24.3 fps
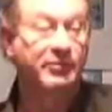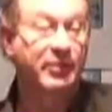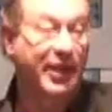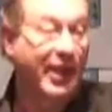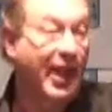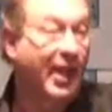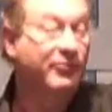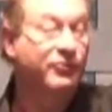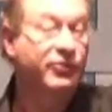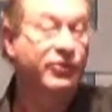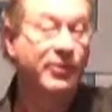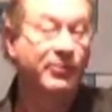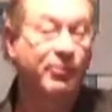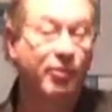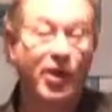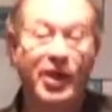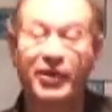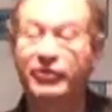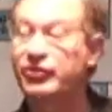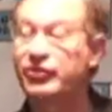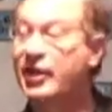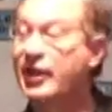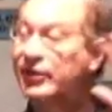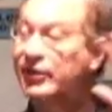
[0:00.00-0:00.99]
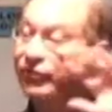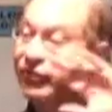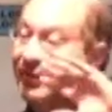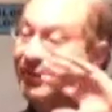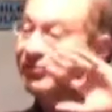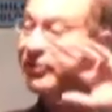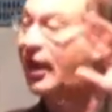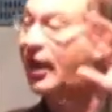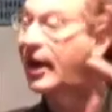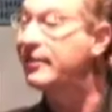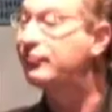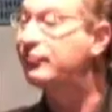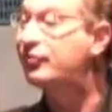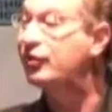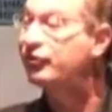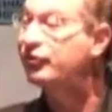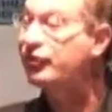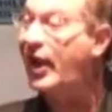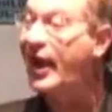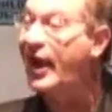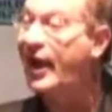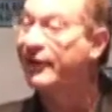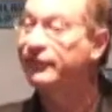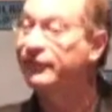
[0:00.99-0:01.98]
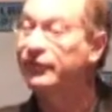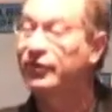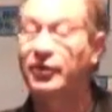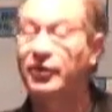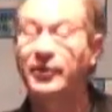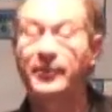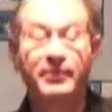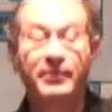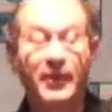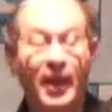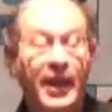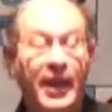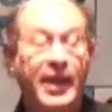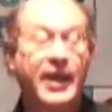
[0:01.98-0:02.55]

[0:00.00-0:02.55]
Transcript: becomes the president. Sometimes it's after,